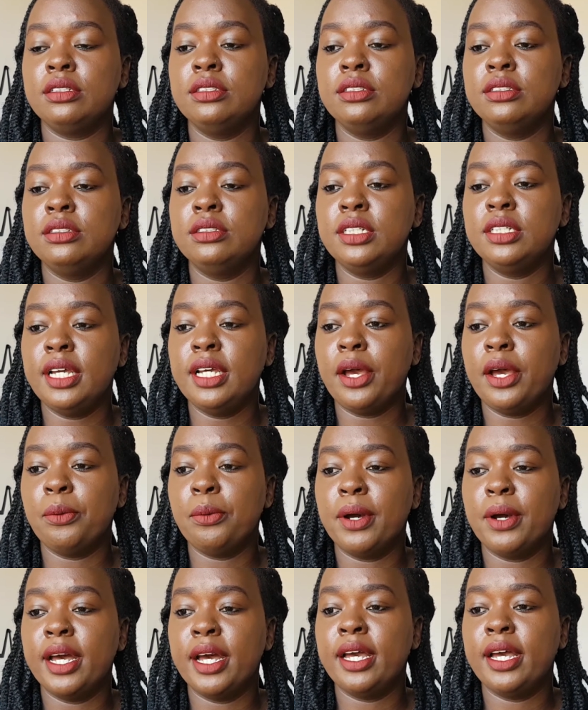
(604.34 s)

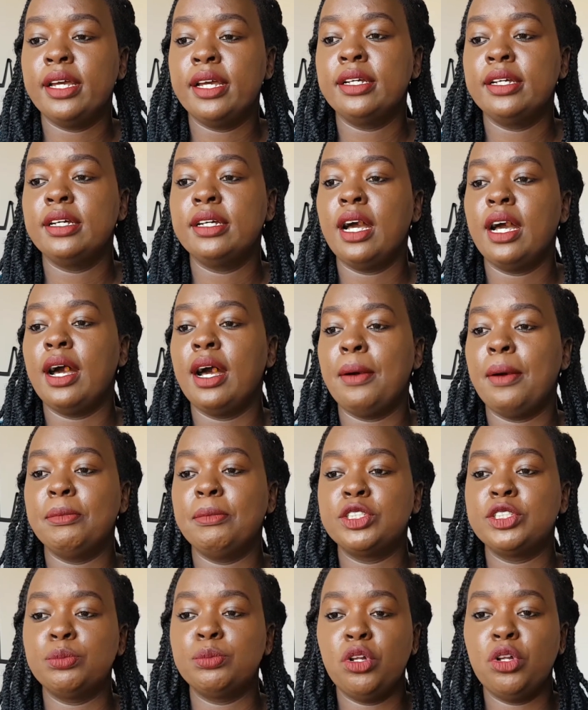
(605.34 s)
DIY
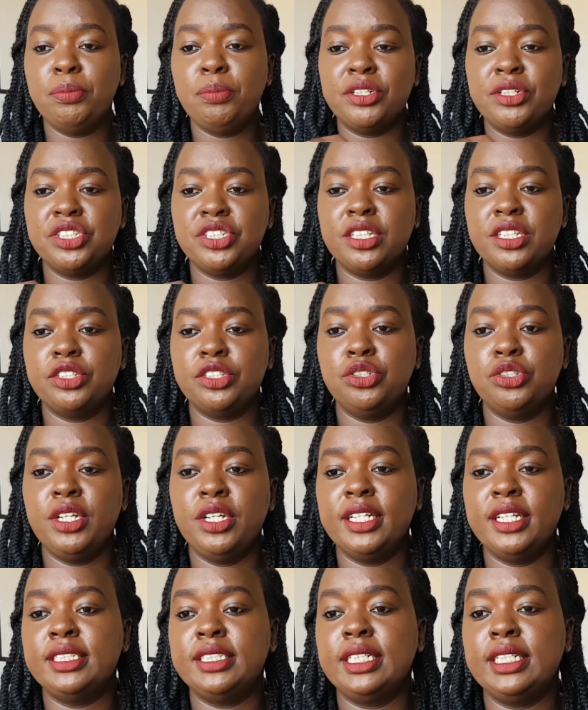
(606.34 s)
small picture that you
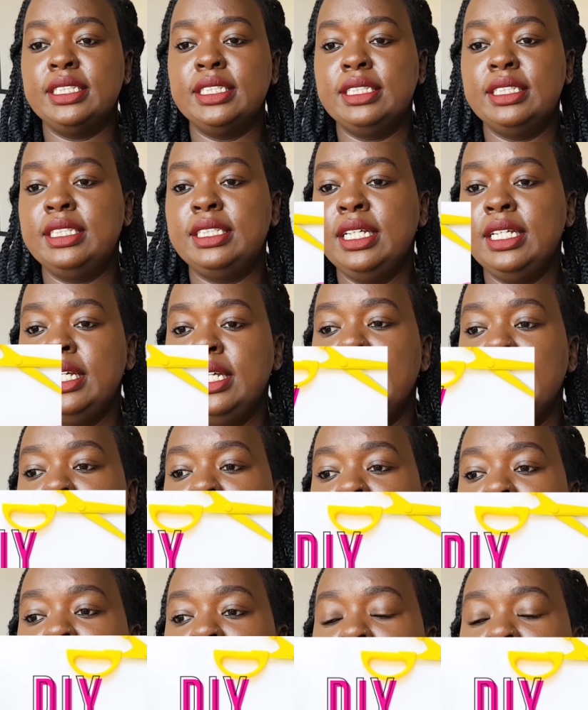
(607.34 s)
guys can see, and
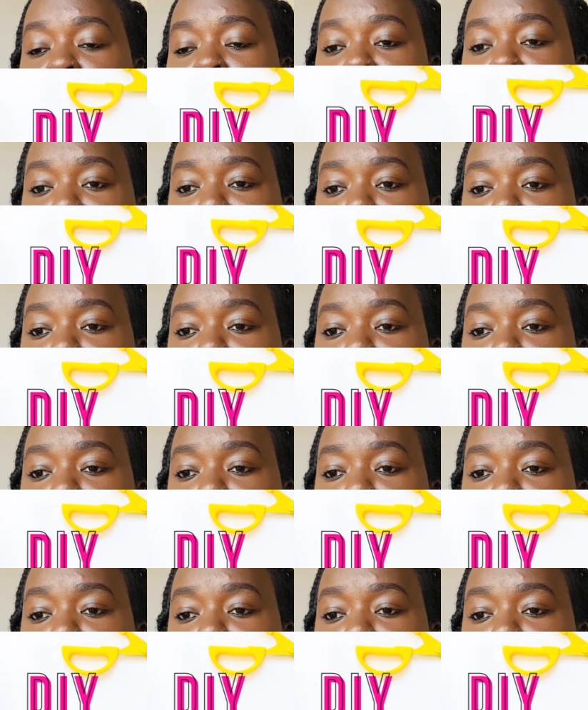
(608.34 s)
then I also